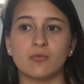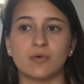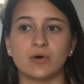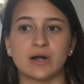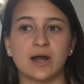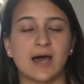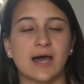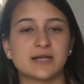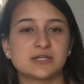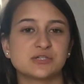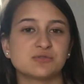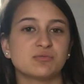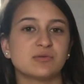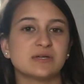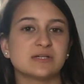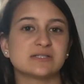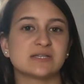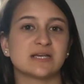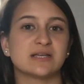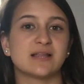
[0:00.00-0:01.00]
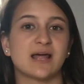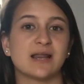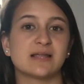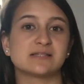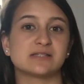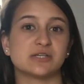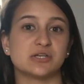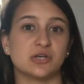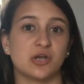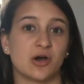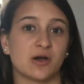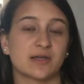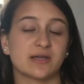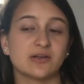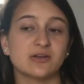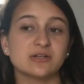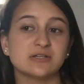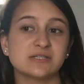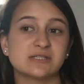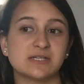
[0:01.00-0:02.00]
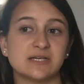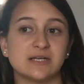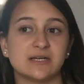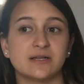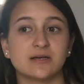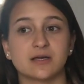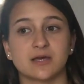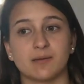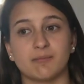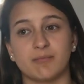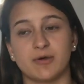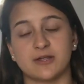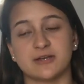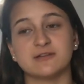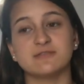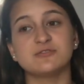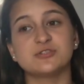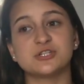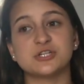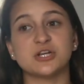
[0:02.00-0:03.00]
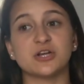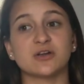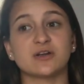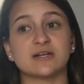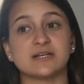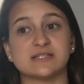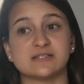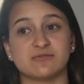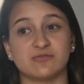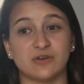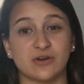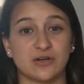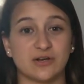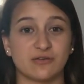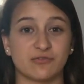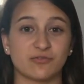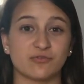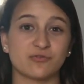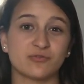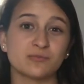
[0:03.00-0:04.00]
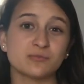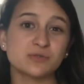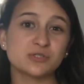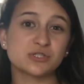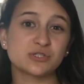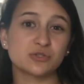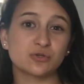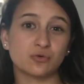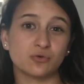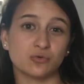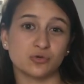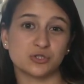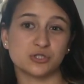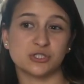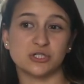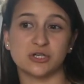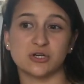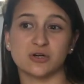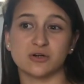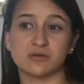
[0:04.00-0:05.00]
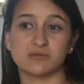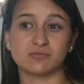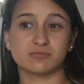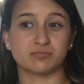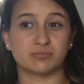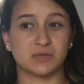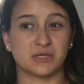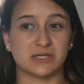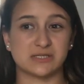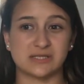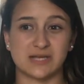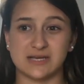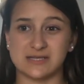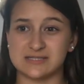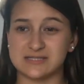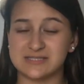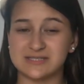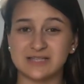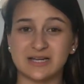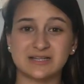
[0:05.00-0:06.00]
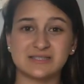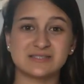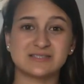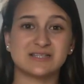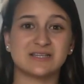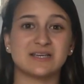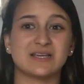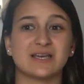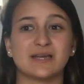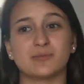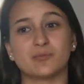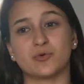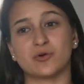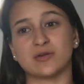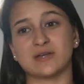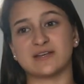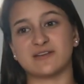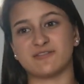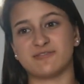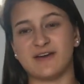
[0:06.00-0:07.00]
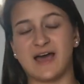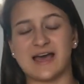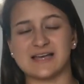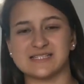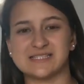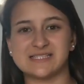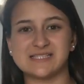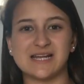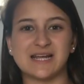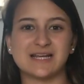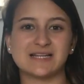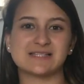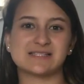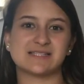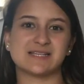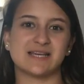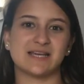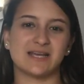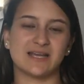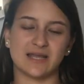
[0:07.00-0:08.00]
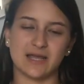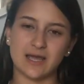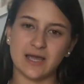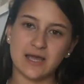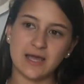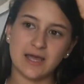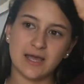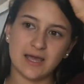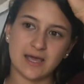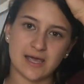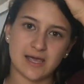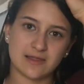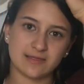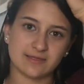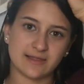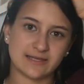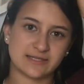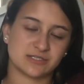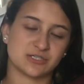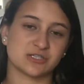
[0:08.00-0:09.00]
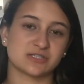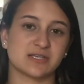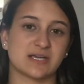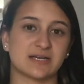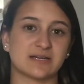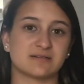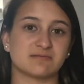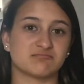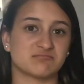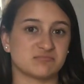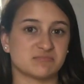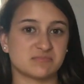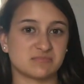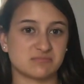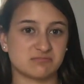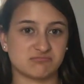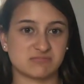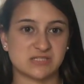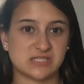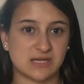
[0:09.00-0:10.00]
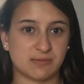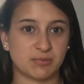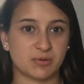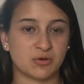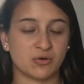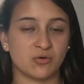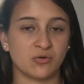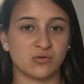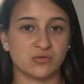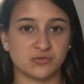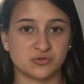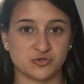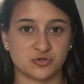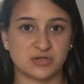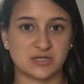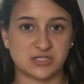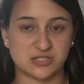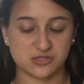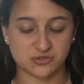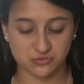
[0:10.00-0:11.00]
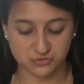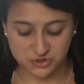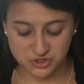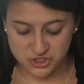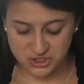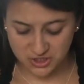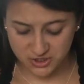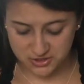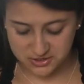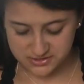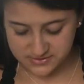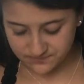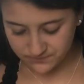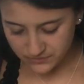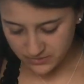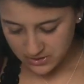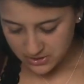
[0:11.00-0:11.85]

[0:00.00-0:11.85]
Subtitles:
When I just want to say that is not guaranteed. Competitive cheer is very different from school cheer because it has stunting and more like fast dancing and less just like typical traditional cheers.